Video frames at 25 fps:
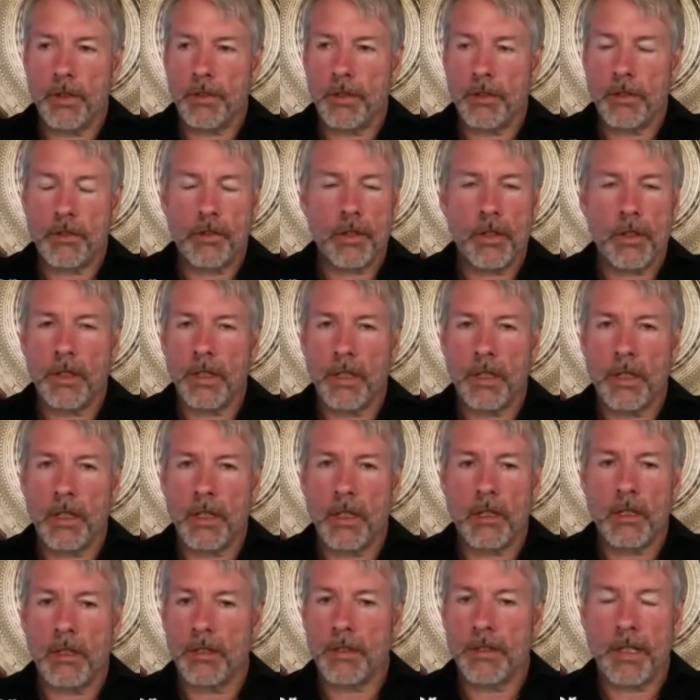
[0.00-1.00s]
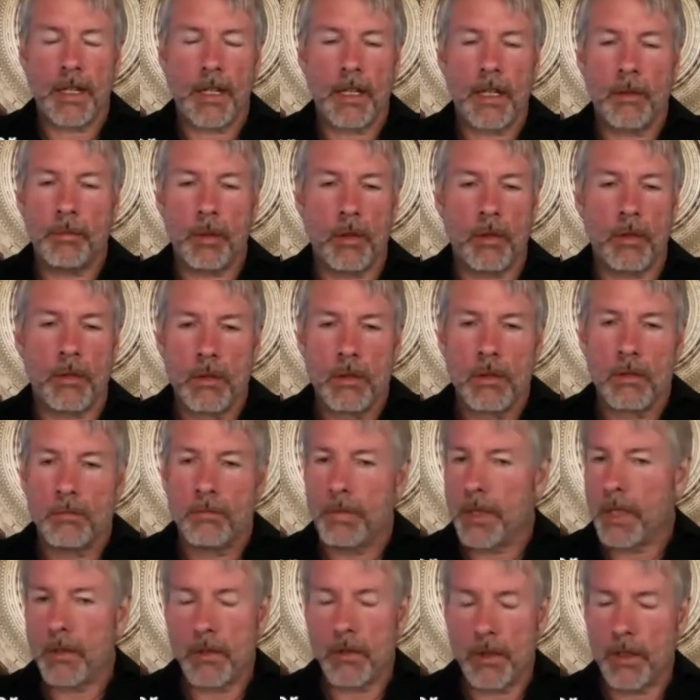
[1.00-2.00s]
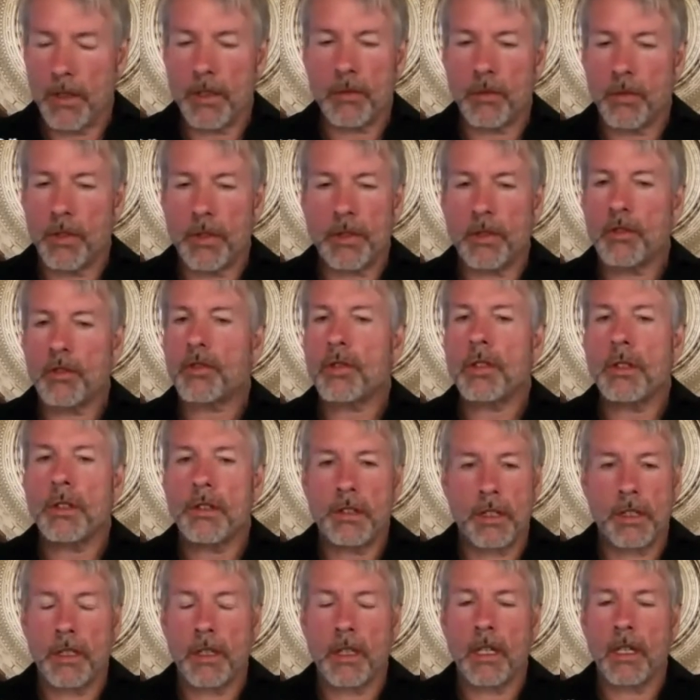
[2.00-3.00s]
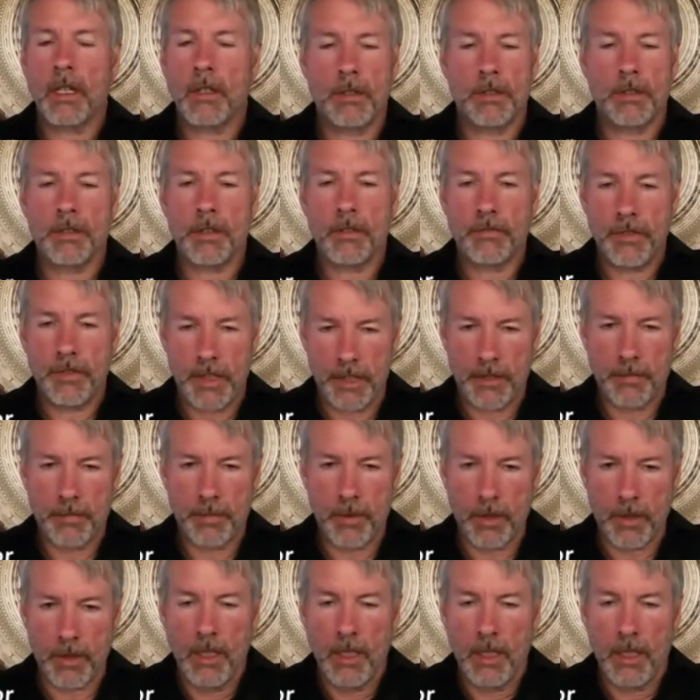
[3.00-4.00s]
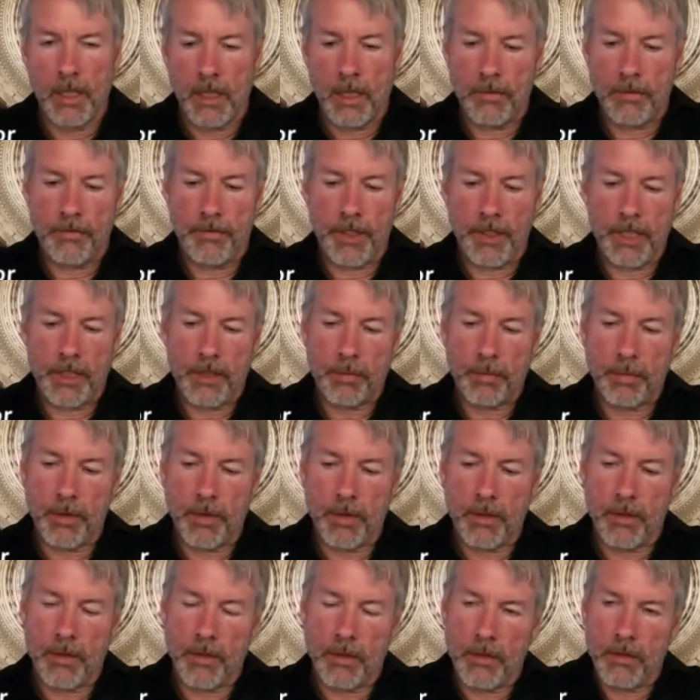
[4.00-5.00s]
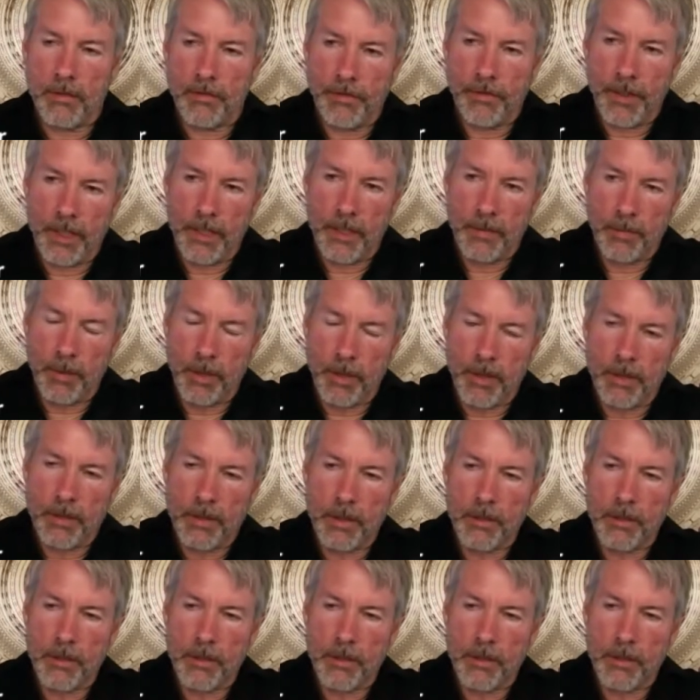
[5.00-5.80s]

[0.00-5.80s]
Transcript: $1 trillion to Apple. Bitcoin is worth $1 trillion to Facebook. If Facebook is $1